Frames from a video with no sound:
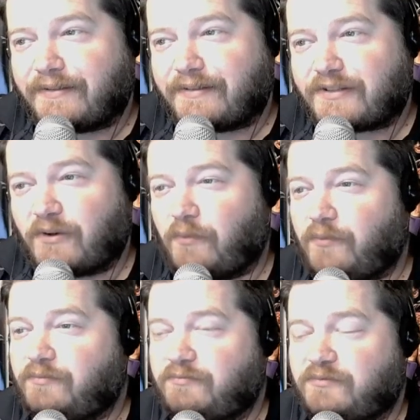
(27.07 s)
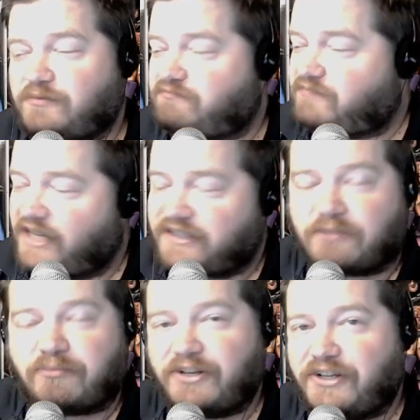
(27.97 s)
So, chances are
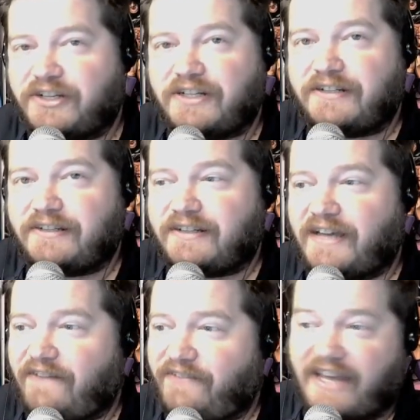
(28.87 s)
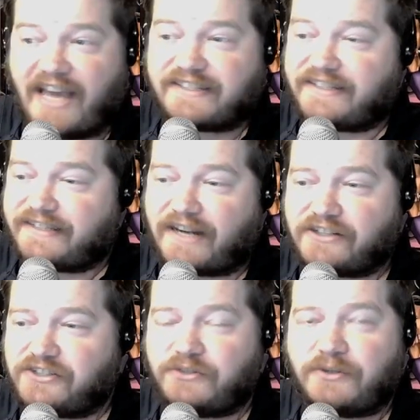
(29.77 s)
pretty good. If he has a desire
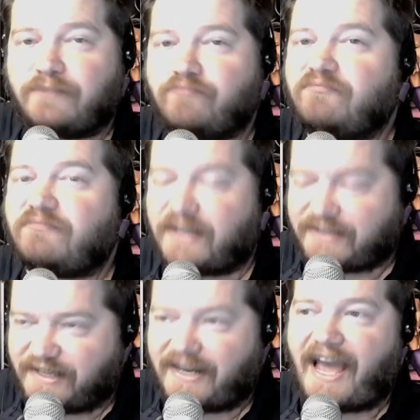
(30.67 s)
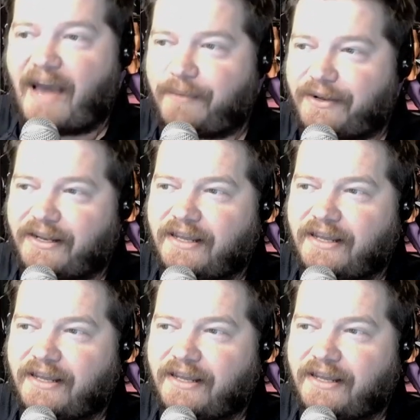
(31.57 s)
to do it, that's going to happen.